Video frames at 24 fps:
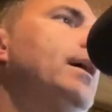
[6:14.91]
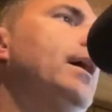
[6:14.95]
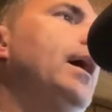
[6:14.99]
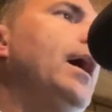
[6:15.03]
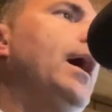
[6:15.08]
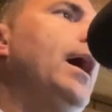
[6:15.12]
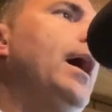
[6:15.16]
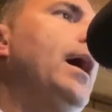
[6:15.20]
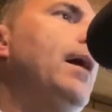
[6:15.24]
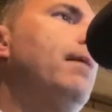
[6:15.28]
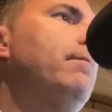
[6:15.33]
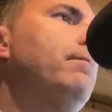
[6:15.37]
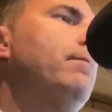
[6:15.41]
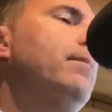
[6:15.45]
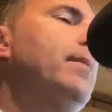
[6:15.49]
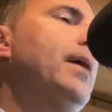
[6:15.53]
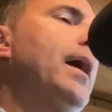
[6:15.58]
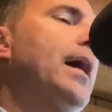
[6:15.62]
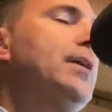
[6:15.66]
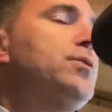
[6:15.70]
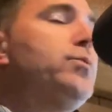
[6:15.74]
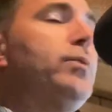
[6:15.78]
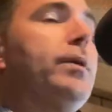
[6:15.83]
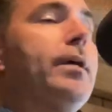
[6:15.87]
Um,
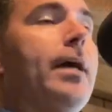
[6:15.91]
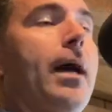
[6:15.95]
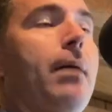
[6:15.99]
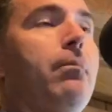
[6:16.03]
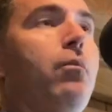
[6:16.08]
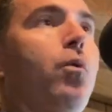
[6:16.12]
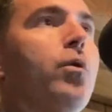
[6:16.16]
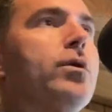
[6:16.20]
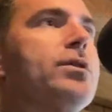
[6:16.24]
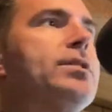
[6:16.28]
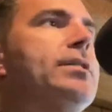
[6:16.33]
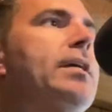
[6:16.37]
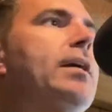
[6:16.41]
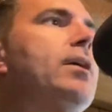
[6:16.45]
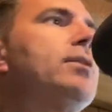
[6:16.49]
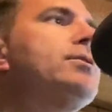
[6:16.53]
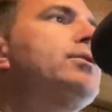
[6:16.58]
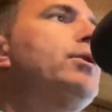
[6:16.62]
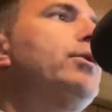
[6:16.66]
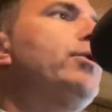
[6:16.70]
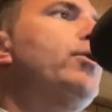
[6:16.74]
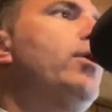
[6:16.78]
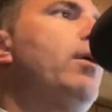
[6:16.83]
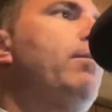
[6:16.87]
as we got more sales
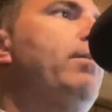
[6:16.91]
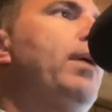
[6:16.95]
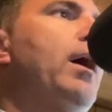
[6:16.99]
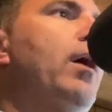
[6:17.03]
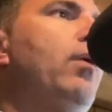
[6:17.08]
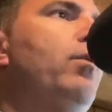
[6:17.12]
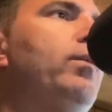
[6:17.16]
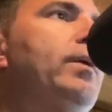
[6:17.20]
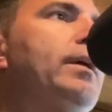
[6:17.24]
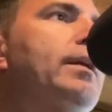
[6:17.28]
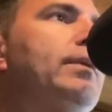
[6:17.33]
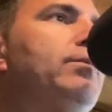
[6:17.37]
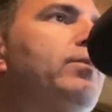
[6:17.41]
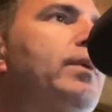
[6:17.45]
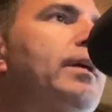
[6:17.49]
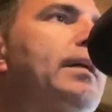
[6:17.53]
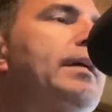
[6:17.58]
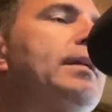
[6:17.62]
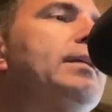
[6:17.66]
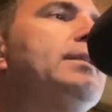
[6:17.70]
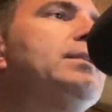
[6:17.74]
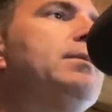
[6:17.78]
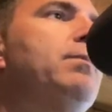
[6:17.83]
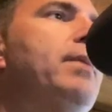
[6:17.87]
under our belt, we, we
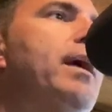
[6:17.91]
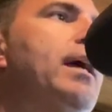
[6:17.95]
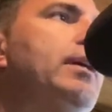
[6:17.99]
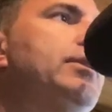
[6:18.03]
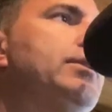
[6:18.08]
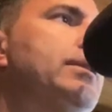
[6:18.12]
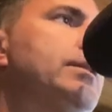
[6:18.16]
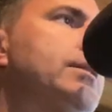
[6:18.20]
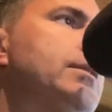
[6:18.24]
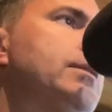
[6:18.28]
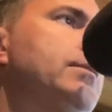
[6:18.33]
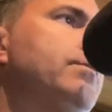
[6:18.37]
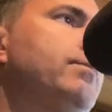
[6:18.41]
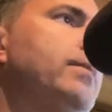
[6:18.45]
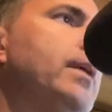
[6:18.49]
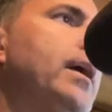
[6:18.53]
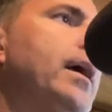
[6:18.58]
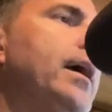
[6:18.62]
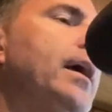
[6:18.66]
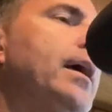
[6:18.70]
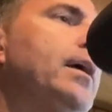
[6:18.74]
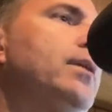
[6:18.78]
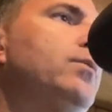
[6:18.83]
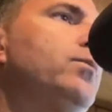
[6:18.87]
needed some agents,
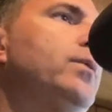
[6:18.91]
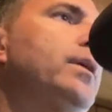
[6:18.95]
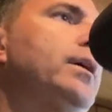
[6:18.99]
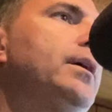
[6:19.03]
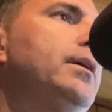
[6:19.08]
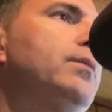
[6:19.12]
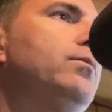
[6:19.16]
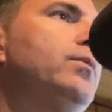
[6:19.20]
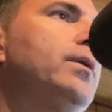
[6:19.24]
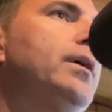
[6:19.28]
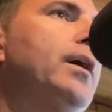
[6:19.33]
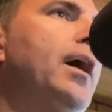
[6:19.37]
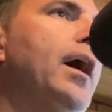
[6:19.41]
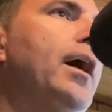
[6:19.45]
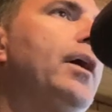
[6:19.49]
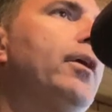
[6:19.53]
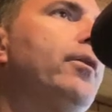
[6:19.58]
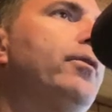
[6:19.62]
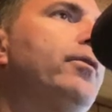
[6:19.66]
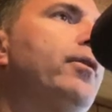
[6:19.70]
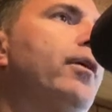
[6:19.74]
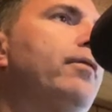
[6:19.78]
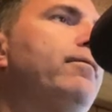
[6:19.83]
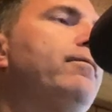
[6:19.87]
and we we
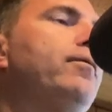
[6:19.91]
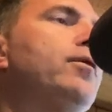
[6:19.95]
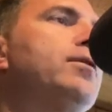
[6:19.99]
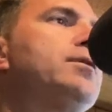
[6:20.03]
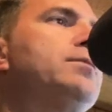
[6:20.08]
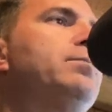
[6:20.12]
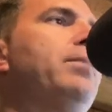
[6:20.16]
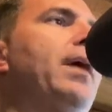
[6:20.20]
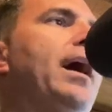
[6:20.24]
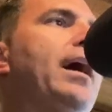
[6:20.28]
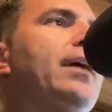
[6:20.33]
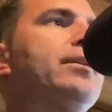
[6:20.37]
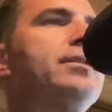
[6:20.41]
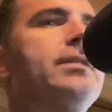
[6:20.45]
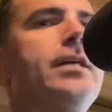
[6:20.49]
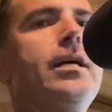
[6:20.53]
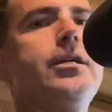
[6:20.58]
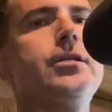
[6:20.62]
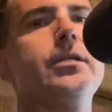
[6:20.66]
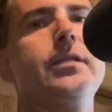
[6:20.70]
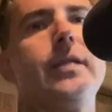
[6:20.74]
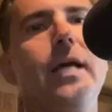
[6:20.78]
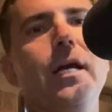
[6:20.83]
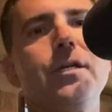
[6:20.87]
hired our first buyer's
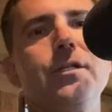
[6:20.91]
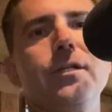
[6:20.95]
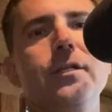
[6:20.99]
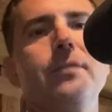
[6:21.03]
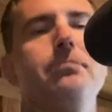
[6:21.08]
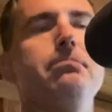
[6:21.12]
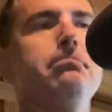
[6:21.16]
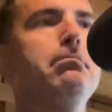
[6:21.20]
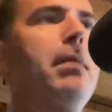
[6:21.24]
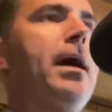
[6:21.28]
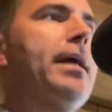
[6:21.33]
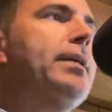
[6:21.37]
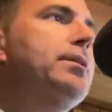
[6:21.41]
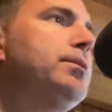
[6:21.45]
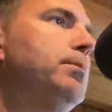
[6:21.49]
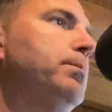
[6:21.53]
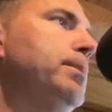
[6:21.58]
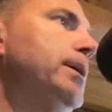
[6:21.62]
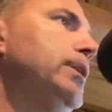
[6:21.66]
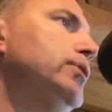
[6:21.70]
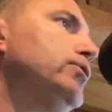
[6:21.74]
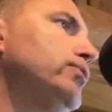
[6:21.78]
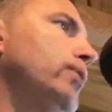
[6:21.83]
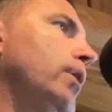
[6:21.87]
agent. Actually, Mike
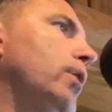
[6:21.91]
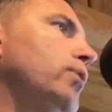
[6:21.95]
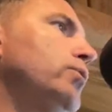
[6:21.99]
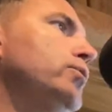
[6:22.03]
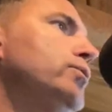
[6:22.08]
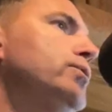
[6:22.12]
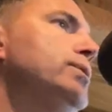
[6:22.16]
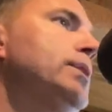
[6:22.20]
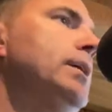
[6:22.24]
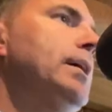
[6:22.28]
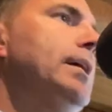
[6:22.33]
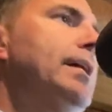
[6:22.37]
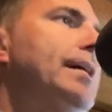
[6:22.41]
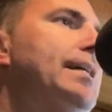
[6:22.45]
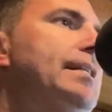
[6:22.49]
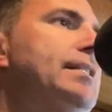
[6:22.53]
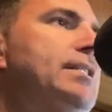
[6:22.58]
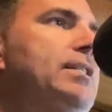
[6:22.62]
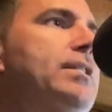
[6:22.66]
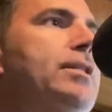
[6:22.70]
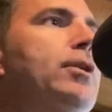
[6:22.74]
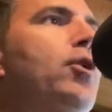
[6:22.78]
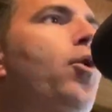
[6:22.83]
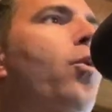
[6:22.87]
DePietro, who's
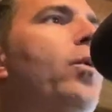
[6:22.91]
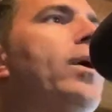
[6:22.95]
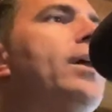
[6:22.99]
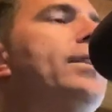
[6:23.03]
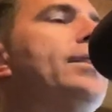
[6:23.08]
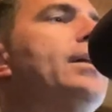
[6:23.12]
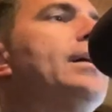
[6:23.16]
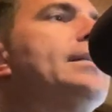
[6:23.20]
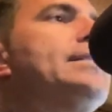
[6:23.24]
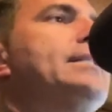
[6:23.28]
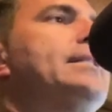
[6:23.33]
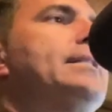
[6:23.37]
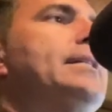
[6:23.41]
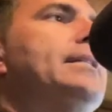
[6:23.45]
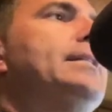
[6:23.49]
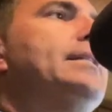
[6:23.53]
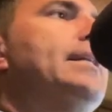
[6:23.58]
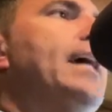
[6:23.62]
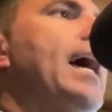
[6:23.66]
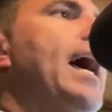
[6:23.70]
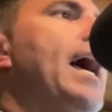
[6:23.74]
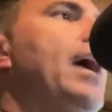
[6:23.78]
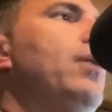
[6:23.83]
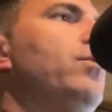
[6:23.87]
still with us
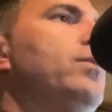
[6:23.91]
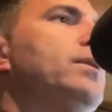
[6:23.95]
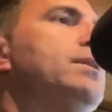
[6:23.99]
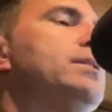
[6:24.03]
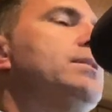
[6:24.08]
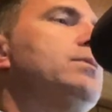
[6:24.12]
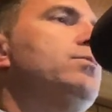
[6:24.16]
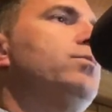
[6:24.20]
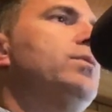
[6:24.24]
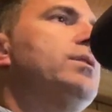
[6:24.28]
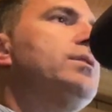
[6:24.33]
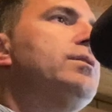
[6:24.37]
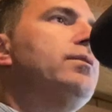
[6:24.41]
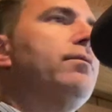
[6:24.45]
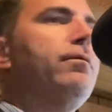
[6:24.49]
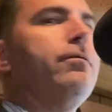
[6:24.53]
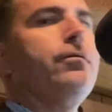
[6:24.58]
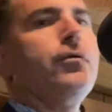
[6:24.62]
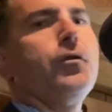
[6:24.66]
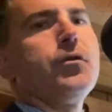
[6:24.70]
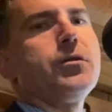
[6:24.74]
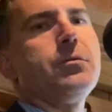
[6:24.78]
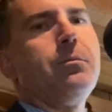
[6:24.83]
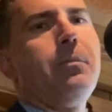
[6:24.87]
today, was was the
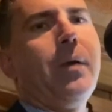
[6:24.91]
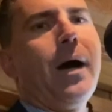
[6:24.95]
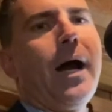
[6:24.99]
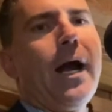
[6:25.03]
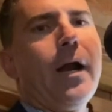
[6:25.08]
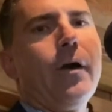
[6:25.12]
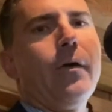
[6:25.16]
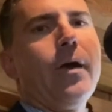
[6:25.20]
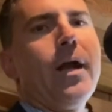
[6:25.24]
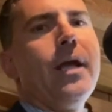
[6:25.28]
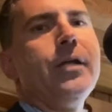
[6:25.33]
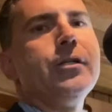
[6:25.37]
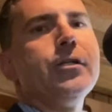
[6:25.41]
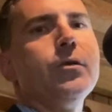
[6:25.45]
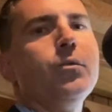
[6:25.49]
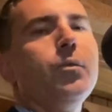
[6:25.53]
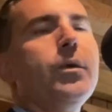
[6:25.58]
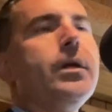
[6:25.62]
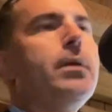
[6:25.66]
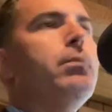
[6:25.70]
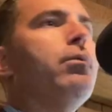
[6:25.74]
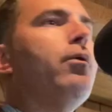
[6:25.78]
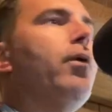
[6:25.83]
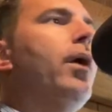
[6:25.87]
first buyer agent
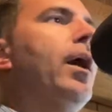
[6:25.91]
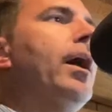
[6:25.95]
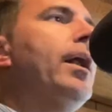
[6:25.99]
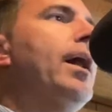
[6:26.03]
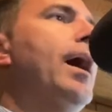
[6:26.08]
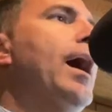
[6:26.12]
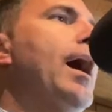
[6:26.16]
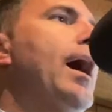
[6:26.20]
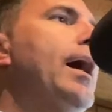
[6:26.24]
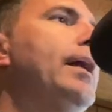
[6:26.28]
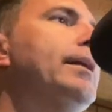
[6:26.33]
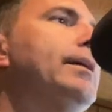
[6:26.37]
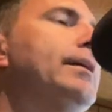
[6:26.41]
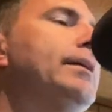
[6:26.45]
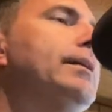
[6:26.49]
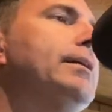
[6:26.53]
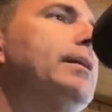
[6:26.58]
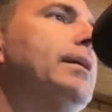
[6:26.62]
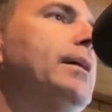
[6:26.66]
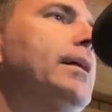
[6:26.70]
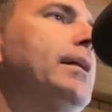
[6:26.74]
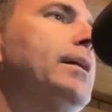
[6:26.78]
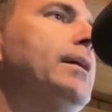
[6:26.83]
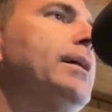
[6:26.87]
we brought on, and
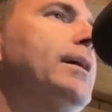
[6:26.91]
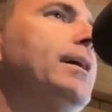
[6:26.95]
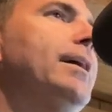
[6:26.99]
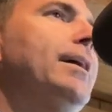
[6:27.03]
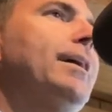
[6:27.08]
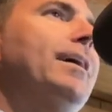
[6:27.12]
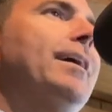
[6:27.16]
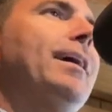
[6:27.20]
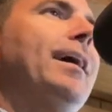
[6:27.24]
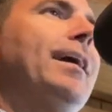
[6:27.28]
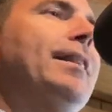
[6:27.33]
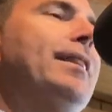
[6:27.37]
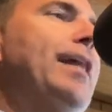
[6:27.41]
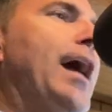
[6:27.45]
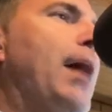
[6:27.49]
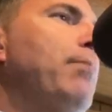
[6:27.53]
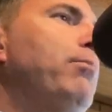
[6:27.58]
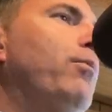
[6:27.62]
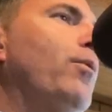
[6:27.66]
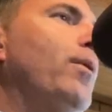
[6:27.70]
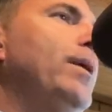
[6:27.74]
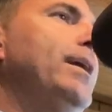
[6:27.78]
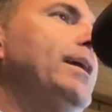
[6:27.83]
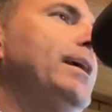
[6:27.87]
and at
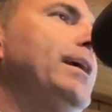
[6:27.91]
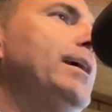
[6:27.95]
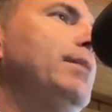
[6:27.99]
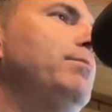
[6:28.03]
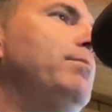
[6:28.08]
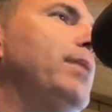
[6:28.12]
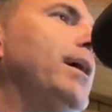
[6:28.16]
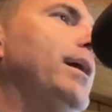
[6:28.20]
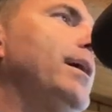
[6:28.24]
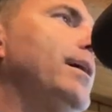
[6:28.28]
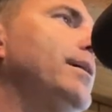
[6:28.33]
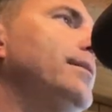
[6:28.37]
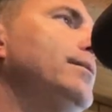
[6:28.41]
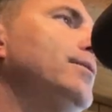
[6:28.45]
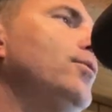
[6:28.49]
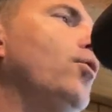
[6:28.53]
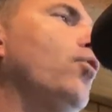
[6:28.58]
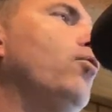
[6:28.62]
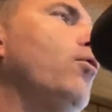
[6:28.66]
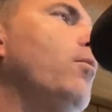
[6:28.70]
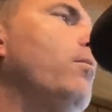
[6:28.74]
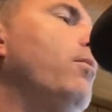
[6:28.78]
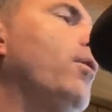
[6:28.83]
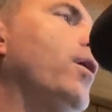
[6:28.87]
that point he had been a
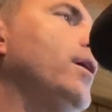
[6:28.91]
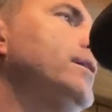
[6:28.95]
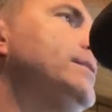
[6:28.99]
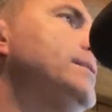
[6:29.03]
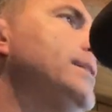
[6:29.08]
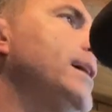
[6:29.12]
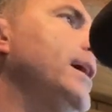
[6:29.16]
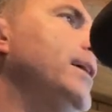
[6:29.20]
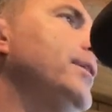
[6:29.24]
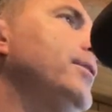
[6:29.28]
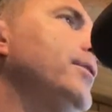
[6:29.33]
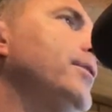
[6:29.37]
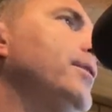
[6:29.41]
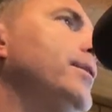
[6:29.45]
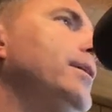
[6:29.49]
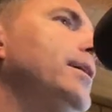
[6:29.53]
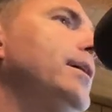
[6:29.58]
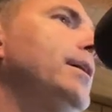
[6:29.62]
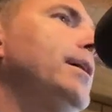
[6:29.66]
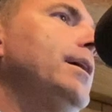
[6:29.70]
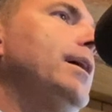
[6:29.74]
local bartender.